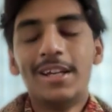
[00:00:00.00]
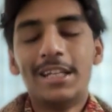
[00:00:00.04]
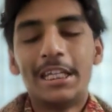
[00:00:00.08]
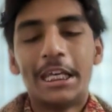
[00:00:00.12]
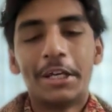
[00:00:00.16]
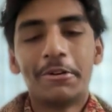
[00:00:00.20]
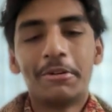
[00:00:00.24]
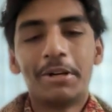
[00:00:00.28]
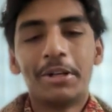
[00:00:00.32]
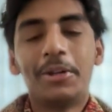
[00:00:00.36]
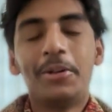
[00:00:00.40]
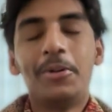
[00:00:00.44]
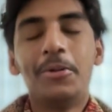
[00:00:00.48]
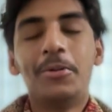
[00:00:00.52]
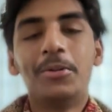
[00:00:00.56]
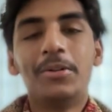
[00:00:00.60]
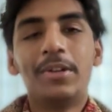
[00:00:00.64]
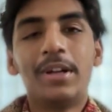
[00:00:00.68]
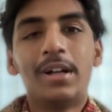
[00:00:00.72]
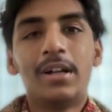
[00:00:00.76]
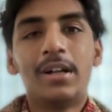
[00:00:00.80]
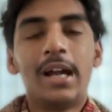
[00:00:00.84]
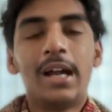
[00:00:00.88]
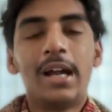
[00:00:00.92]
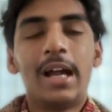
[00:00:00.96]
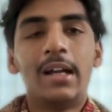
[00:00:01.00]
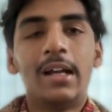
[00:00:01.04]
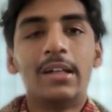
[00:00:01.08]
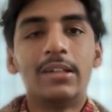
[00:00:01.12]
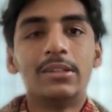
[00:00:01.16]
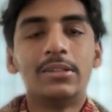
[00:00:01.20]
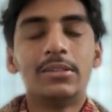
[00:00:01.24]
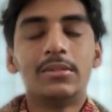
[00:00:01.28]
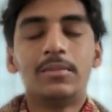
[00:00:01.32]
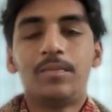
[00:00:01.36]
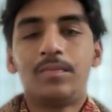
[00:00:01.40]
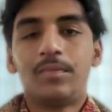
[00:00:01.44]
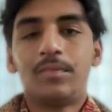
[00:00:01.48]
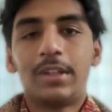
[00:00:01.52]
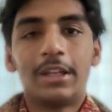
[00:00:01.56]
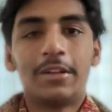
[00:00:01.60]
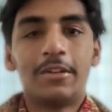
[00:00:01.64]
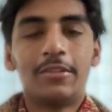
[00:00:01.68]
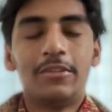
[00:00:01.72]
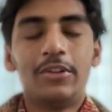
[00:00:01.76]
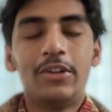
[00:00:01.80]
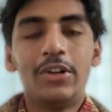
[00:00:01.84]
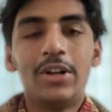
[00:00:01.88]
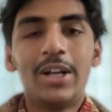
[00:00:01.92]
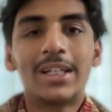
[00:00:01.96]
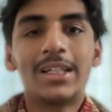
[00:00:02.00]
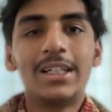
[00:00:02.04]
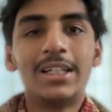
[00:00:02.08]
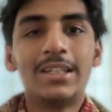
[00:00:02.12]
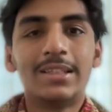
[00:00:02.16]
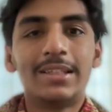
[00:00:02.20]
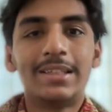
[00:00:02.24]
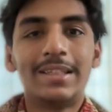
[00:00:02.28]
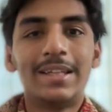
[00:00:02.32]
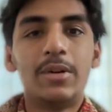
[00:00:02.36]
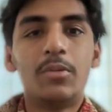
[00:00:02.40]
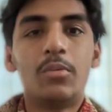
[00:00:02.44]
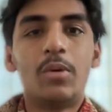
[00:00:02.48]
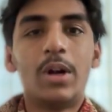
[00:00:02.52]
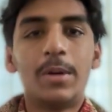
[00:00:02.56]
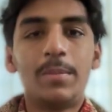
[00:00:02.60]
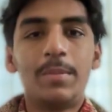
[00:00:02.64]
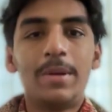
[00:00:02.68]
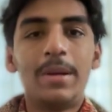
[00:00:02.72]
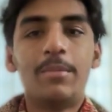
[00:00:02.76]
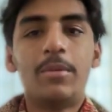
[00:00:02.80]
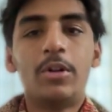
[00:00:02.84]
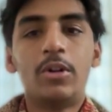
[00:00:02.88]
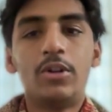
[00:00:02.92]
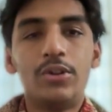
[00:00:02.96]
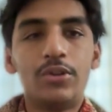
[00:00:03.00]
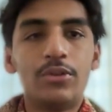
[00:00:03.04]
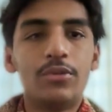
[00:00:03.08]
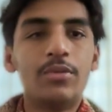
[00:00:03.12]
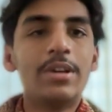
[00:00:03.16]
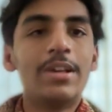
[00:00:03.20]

You can go there and you can directly see what people do.